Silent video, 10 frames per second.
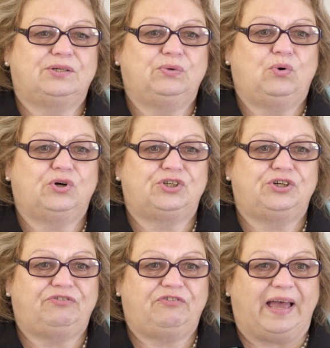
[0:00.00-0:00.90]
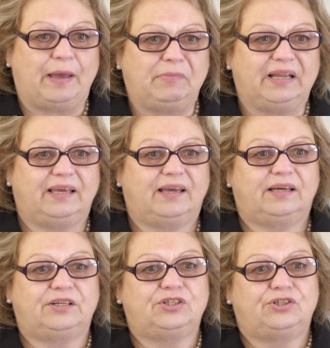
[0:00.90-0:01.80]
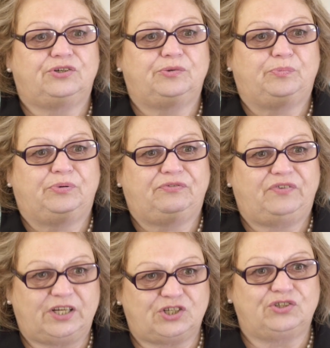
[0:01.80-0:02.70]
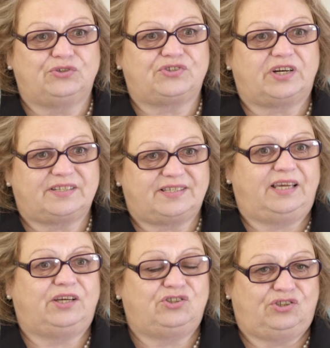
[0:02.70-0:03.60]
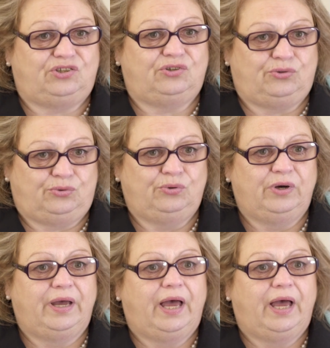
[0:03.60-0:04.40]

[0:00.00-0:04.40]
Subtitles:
to what your family and your professionals are saying to you